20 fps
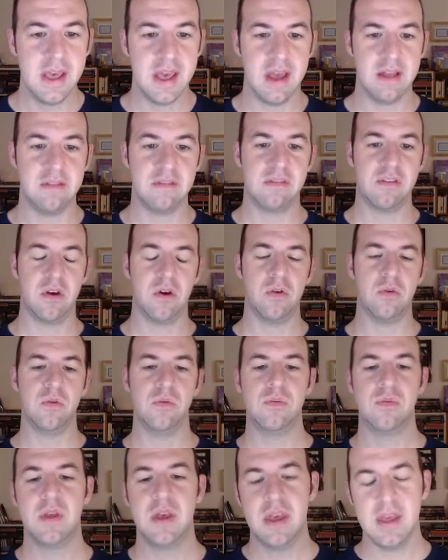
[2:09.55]
And so
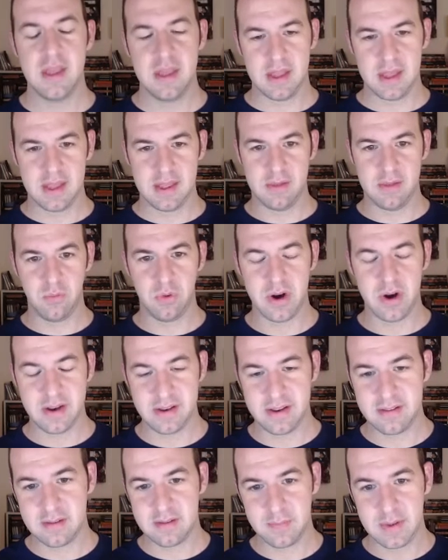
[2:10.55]
we're
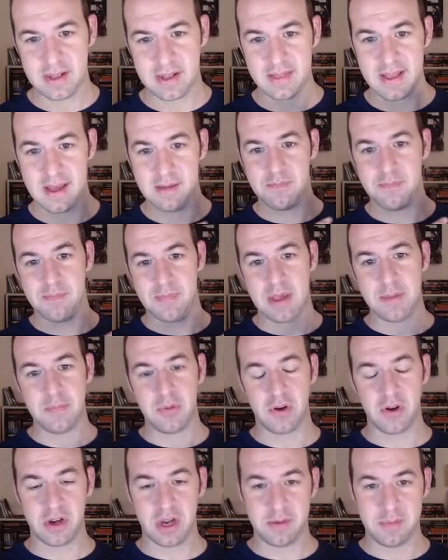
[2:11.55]
anticipating that
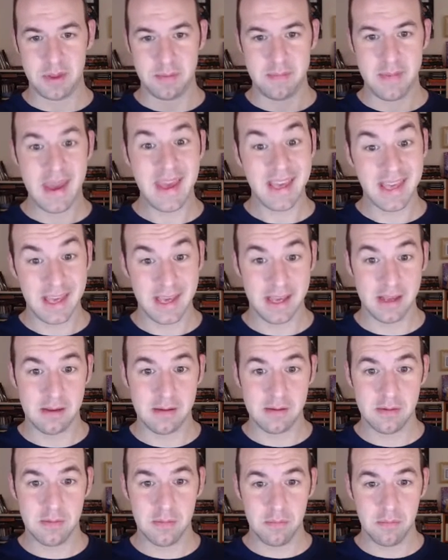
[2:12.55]
people are going to be making
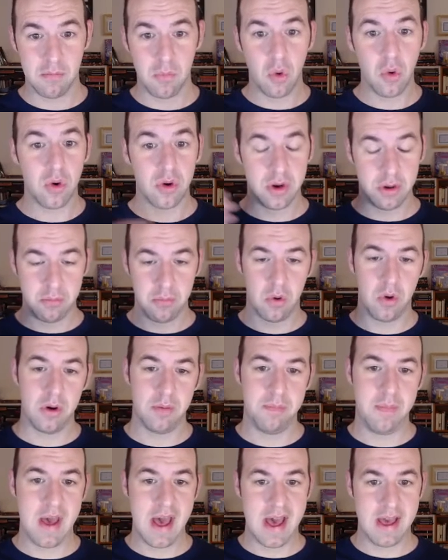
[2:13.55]
more and more
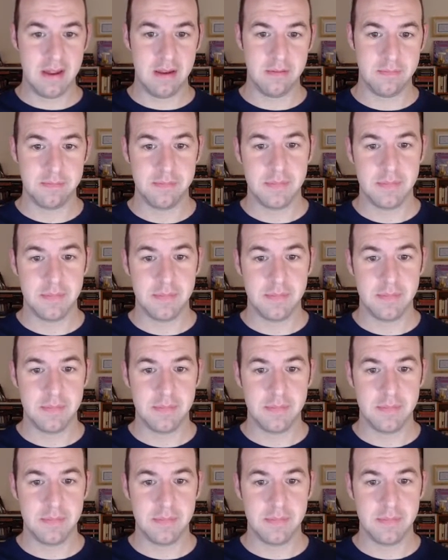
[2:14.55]
PET,